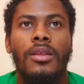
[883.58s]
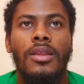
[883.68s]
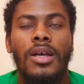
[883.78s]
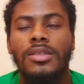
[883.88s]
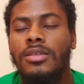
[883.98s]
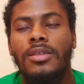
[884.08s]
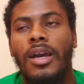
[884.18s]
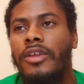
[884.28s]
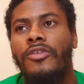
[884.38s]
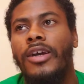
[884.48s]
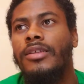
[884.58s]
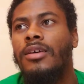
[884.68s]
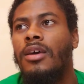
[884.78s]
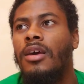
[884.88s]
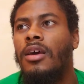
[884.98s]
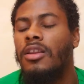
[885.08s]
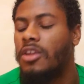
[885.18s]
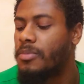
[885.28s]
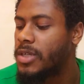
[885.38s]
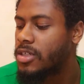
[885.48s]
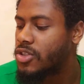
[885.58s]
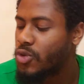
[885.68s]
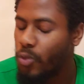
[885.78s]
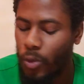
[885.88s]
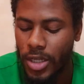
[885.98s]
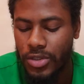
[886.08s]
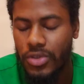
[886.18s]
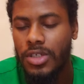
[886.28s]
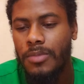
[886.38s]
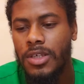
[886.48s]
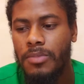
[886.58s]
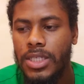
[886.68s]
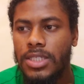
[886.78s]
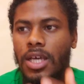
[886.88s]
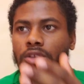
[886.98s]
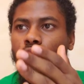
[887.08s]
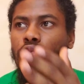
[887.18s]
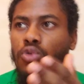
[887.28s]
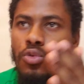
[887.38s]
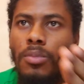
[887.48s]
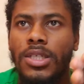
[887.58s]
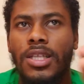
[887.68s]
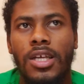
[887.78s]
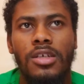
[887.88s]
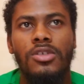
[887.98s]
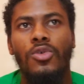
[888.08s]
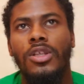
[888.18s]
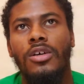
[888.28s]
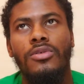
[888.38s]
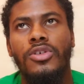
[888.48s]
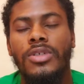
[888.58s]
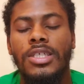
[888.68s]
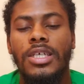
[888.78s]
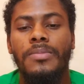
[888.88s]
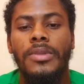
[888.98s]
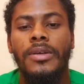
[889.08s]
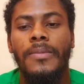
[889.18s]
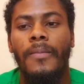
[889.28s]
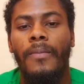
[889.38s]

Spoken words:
That ain't right. Not because you went through something means that you must let your daughter go through the same thing.